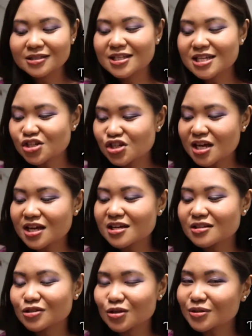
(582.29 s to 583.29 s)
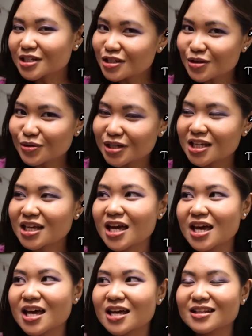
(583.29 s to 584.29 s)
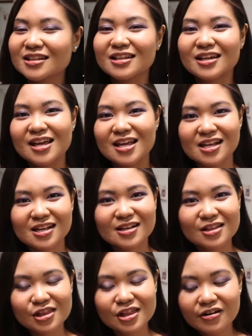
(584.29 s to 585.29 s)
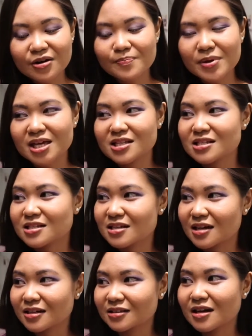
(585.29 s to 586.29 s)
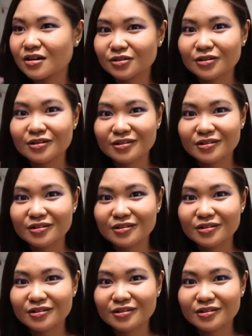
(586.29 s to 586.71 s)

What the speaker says: DJ Tony and a therapist, Dr.